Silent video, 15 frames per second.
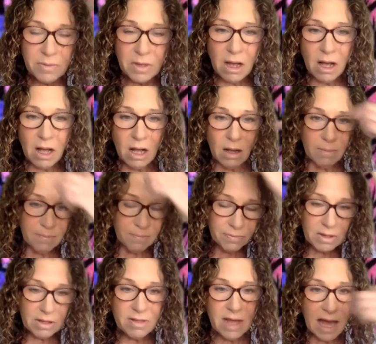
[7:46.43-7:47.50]

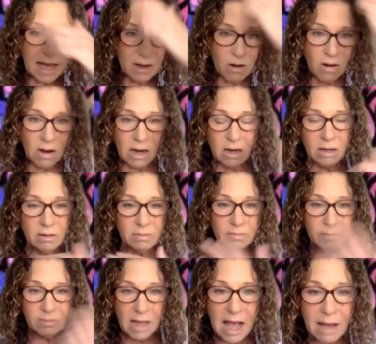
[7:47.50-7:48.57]
that are
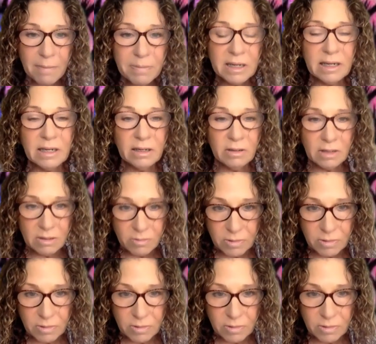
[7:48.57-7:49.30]
happening